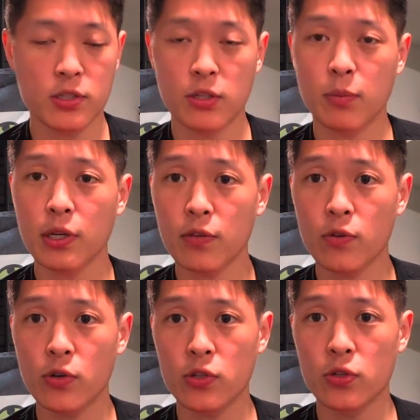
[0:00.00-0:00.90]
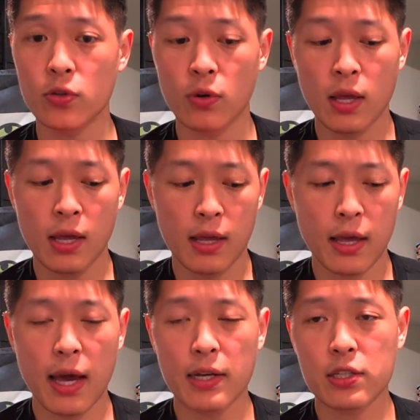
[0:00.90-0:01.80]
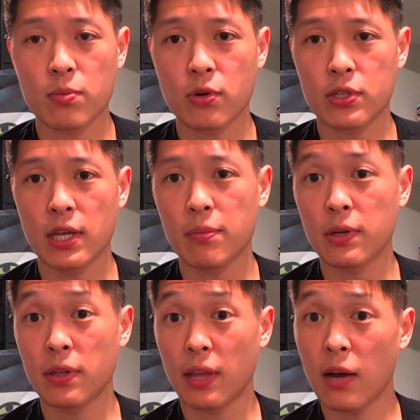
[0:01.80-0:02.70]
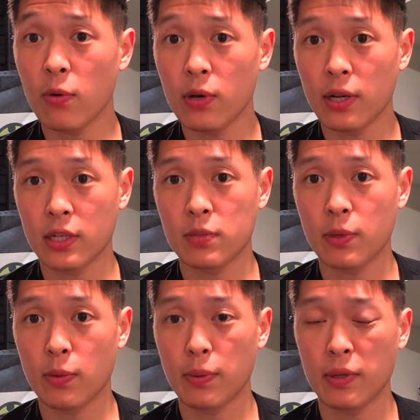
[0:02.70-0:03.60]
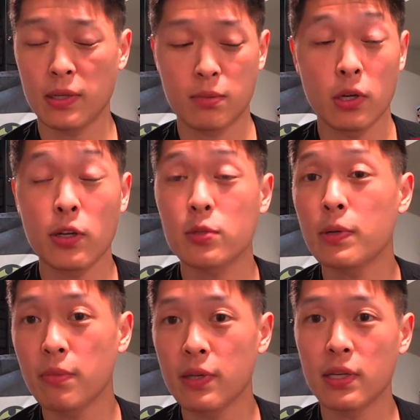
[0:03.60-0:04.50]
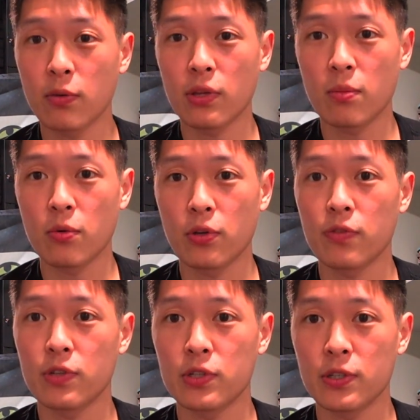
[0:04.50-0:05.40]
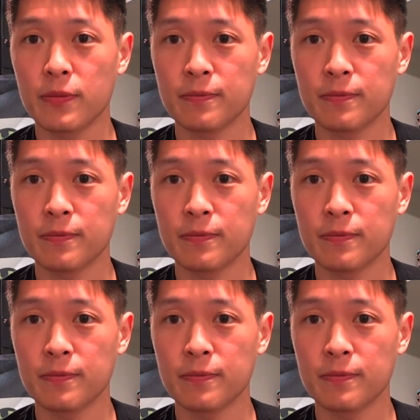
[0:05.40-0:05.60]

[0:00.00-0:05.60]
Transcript: So I'm looking forward to adding some more tape onto that one and experimenting with it more in the future.